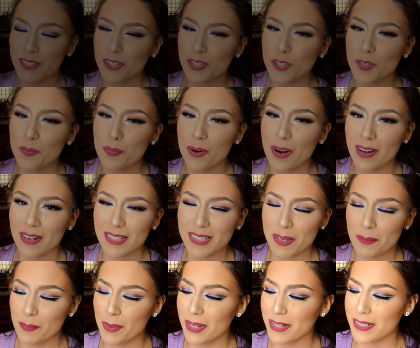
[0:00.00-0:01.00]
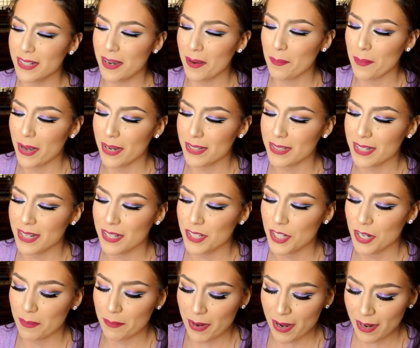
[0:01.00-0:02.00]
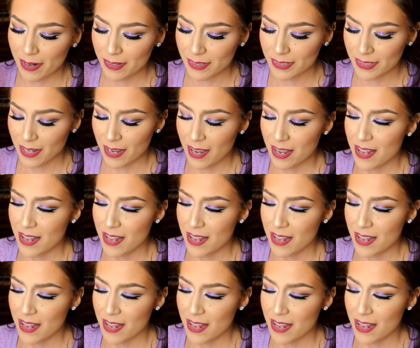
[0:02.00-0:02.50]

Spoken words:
two products I picked up at TJMAXX.